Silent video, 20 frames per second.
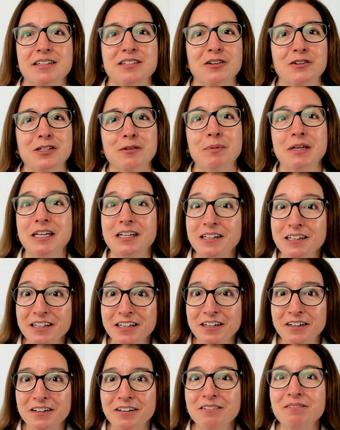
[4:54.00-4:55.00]
So to be
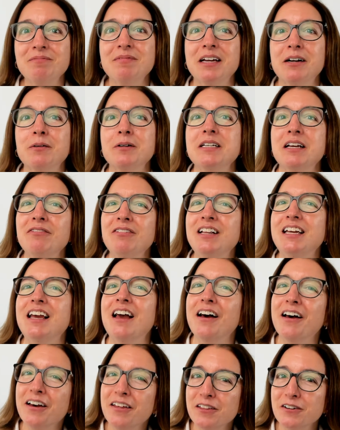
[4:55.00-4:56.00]
clear, there were
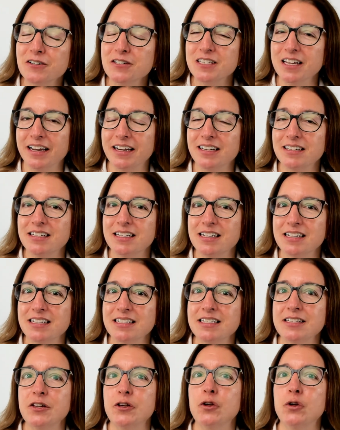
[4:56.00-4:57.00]
definitely other
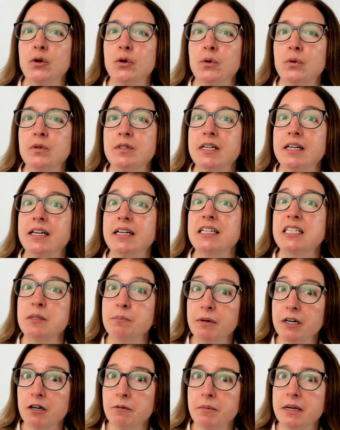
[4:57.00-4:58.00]
scientists who did
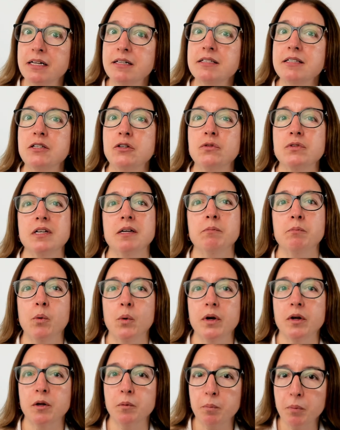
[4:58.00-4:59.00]
experiments using
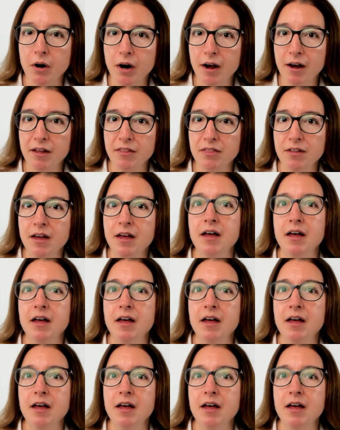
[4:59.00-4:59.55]
boiled broth,